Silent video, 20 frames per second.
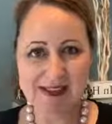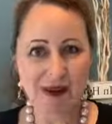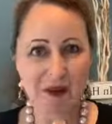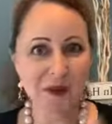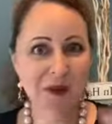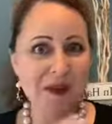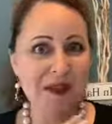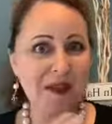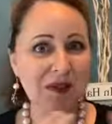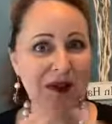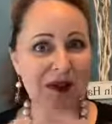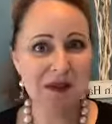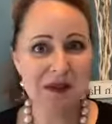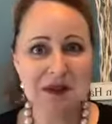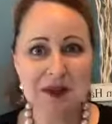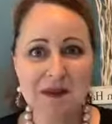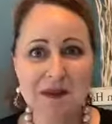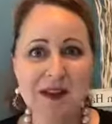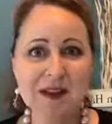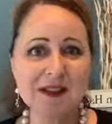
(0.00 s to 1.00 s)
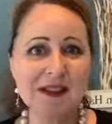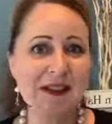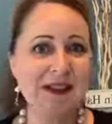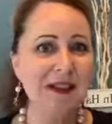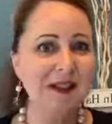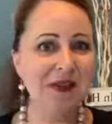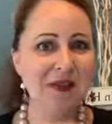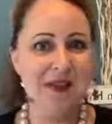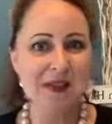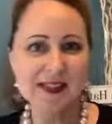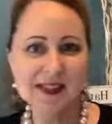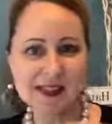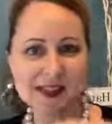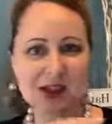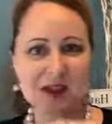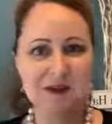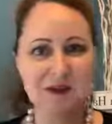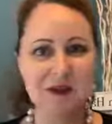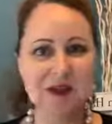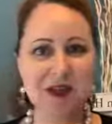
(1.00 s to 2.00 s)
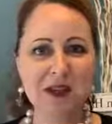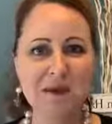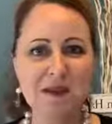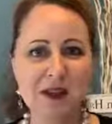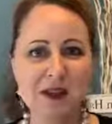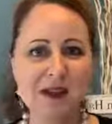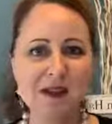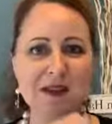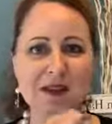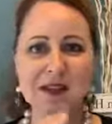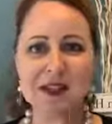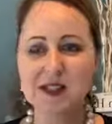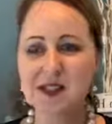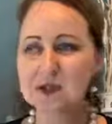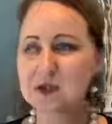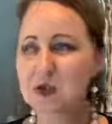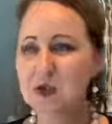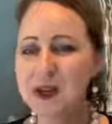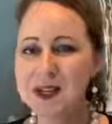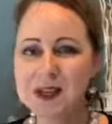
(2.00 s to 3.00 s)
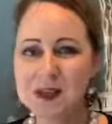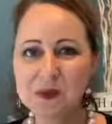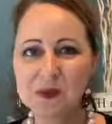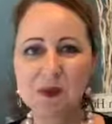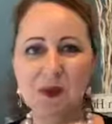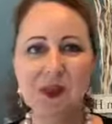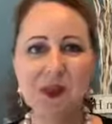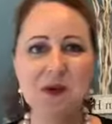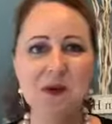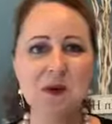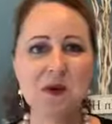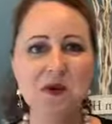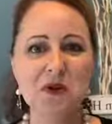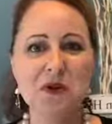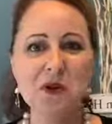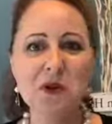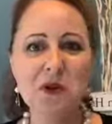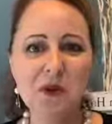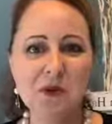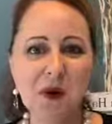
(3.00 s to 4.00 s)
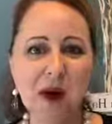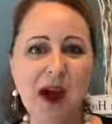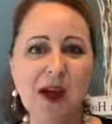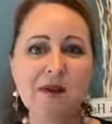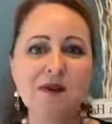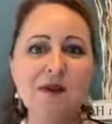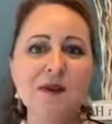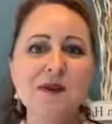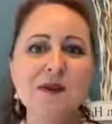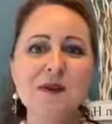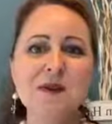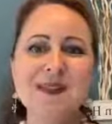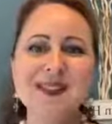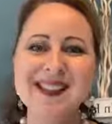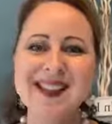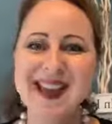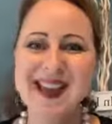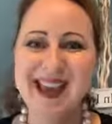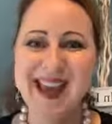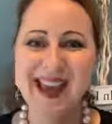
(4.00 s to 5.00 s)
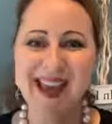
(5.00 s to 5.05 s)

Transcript: And then once they're on your email list, you can send them your emails, you know, twice a week with your new arrivals